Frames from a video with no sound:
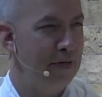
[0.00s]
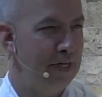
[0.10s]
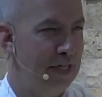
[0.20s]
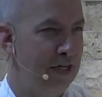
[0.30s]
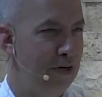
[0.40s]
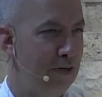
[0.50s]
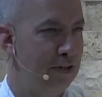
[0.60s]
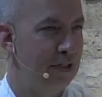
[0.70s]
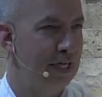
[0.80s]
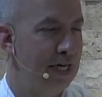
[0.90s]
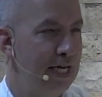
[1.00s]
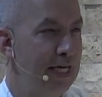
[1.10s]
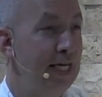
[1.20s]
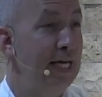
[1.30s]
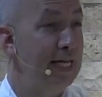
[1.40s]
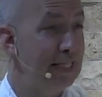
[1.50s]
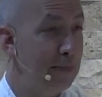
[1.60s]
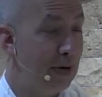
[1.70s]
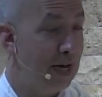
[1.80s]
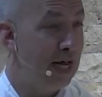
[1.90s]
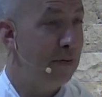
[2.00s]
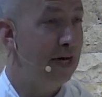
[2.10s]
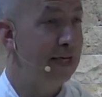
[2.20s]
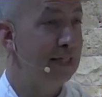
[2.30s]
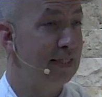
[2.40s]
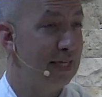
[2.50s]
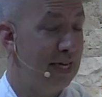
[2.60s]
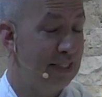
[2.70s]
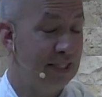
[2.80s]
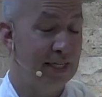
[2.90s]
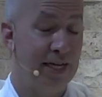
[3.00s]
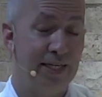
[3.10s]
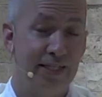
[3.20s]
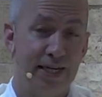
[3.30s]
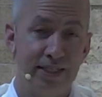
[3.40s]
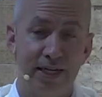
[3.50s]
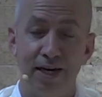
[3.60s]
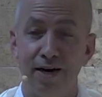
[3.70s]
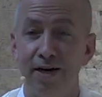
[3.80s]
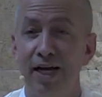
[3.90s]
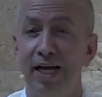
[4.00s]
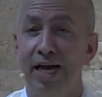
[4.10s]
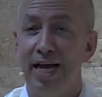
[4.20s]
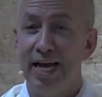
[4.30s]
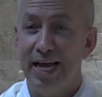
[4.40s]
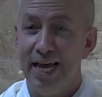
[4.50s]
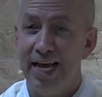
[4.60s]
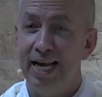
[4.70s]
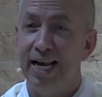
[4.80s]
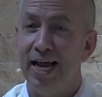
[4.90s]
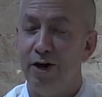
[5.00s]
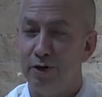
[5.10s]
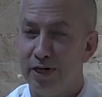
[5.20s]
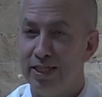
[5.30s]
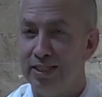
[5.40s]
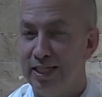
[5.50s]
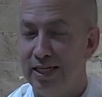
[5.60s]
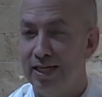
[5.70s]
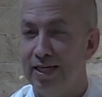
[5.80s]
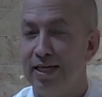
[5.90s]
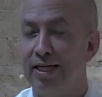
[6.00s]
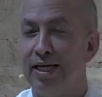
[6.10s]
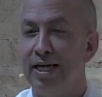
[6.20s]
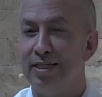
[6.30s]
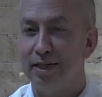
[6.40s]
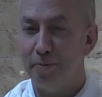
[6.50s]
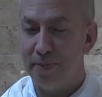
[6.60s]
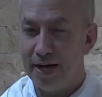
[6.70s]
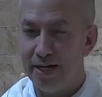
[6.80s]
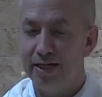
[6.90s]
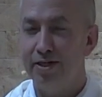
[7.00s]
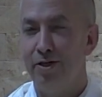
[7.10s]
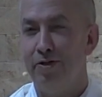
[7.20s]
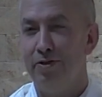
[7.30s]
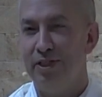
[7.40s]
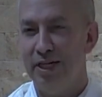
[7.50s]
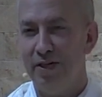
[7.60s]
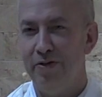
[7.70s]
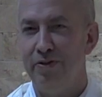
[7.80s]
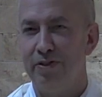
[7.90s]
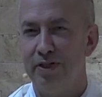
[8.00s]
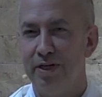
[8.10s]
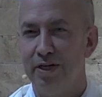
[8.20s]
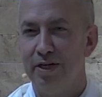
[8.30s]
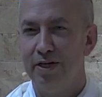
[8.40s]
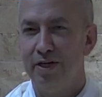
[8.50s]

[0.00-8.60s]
who fulfills the word of the Lord, and this word has become flesh in the Eucharist, which is the bread from heaven.